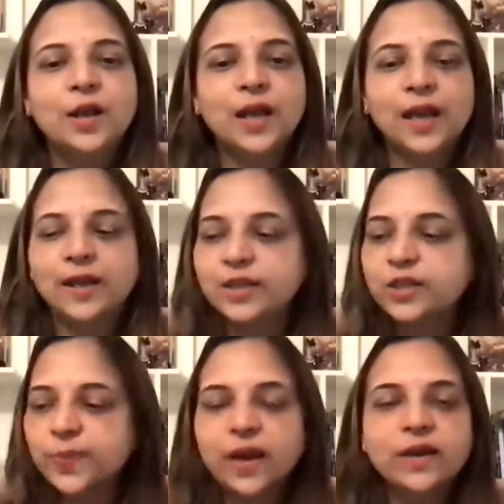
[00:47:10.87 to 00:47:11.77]

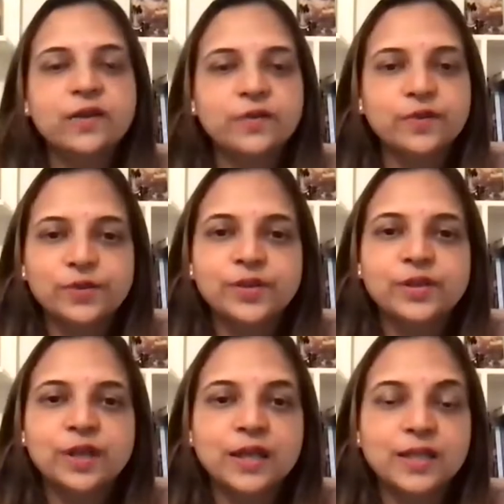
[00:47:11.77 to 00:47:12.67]
inspire
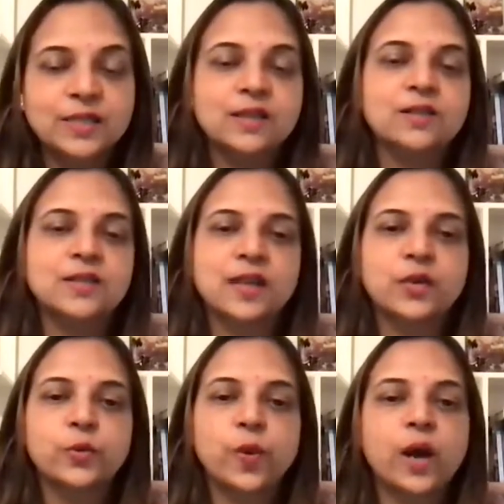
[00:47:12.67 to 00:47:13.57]
our listeners,
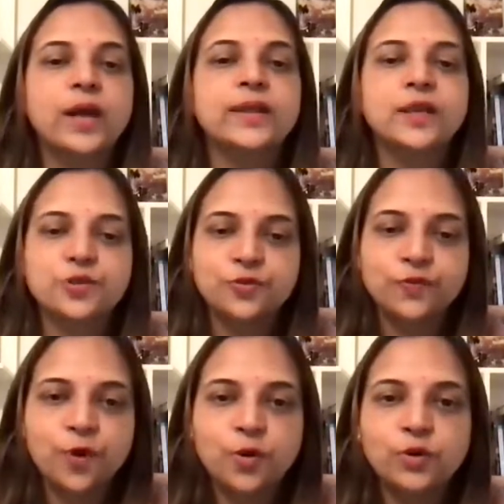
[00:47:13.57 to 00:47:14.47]
that why they should
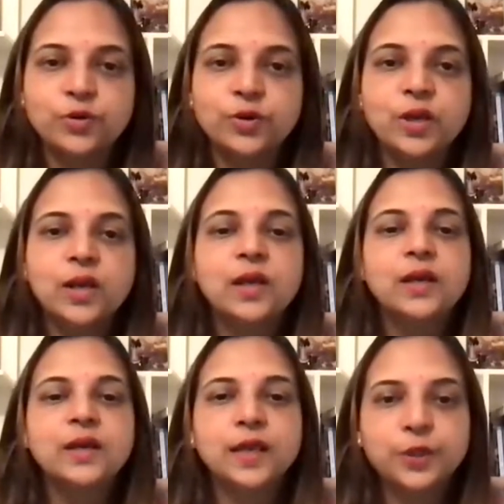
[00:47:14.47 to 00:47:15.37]
follow
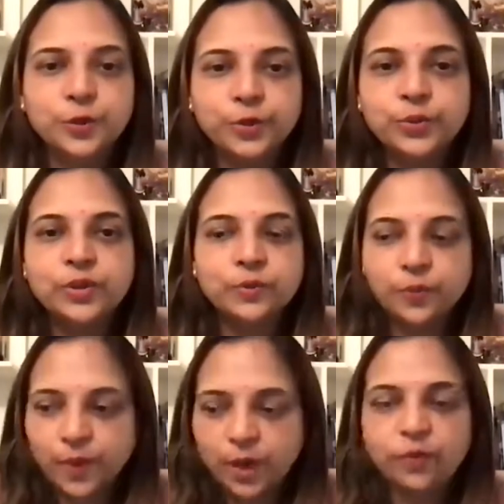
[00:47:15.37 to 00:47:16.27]
Hindu
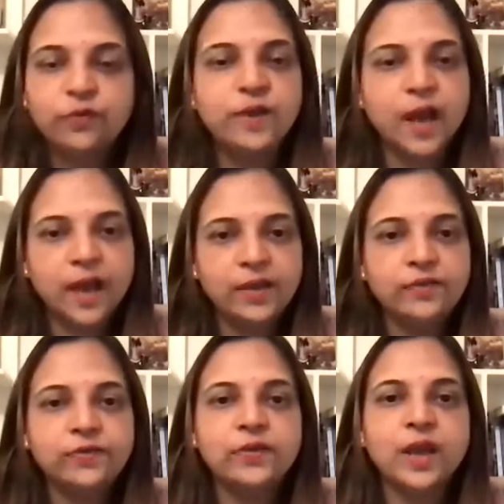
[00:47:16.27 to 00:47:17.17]
way of
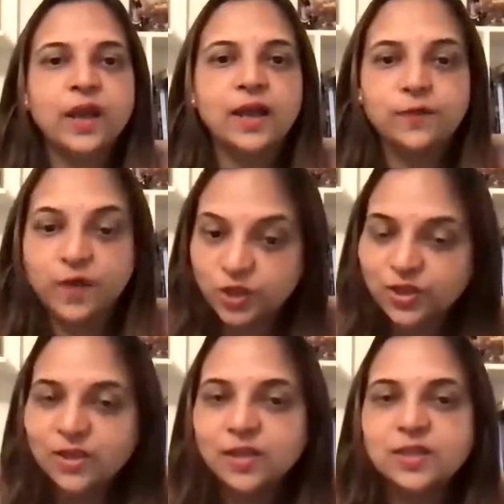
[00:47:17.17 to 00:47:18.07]
life and
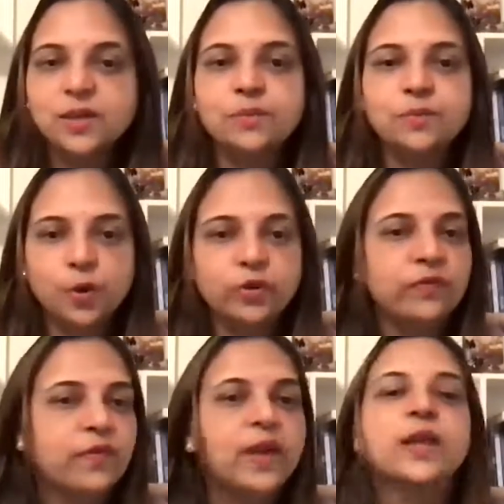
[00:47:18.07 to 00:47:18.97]
vegetarianism,
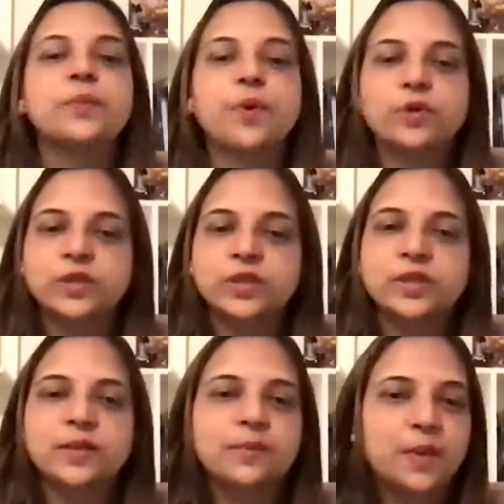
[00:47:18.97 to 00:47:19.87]
both very important.
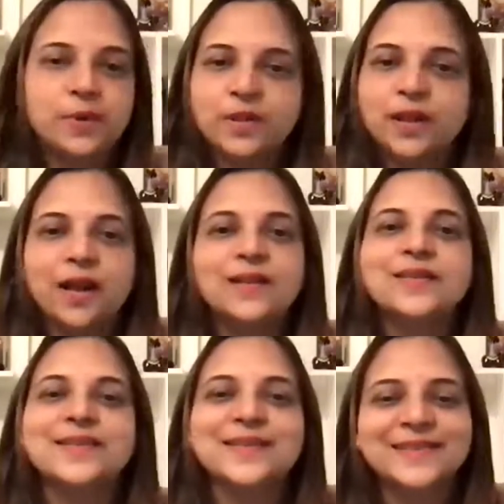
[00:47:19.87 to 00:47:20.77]
Maybe the
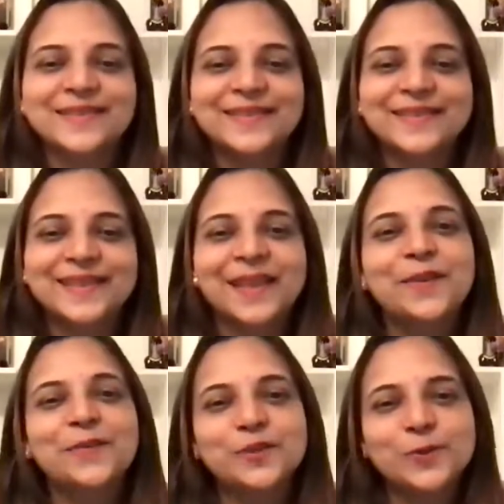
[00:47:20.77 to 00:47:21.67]
last
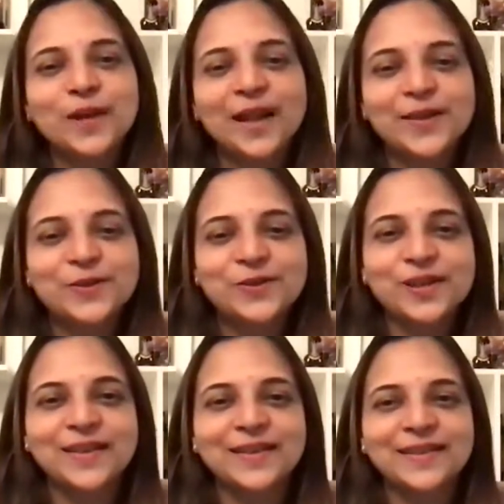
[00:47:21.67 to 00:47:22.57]
thing which you would like to share.